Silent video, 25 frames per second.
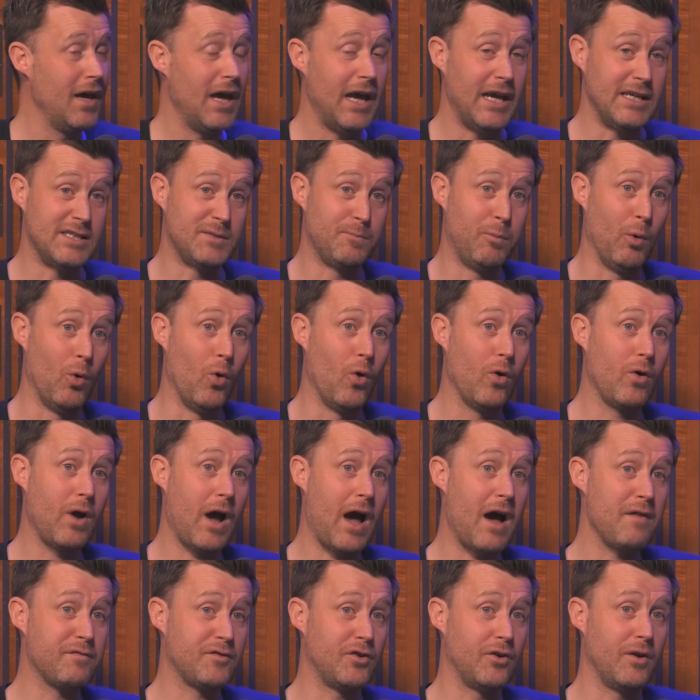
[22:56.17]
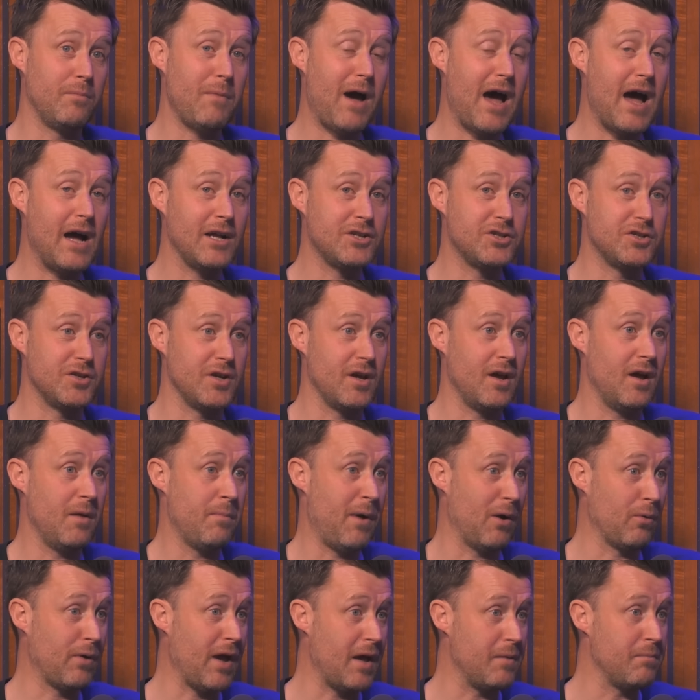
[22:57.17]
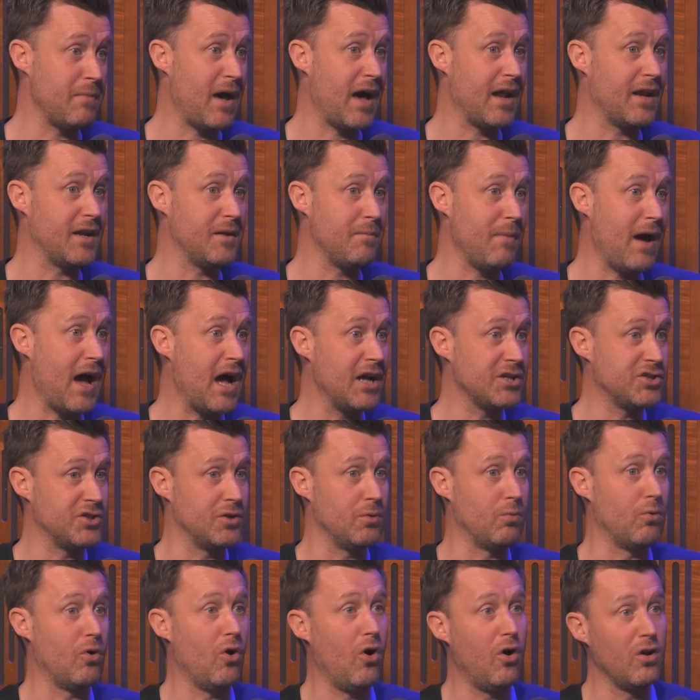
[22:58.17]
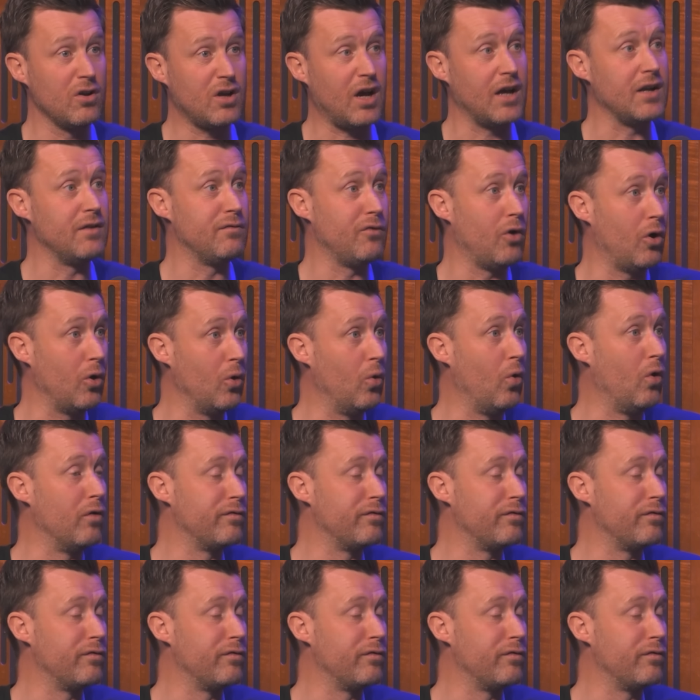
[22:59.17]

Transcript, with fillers: He spoke after the match about getting man of the match, and they were all kind of all